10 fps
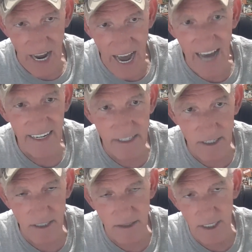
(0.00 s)
added
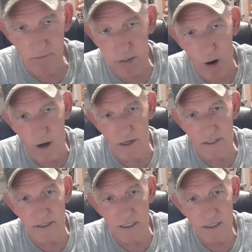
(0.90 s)
the
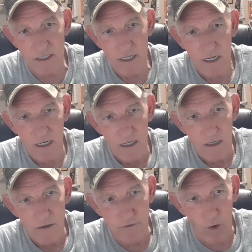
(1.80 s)
parts
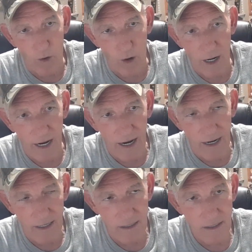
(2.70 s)

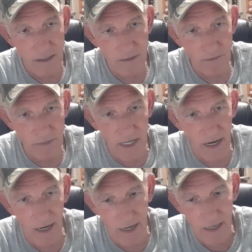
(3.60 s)
for
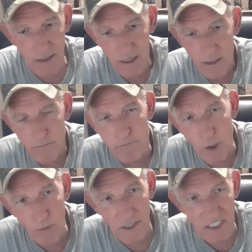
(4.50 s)
the
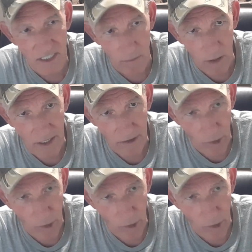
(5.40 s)
boom assembly, the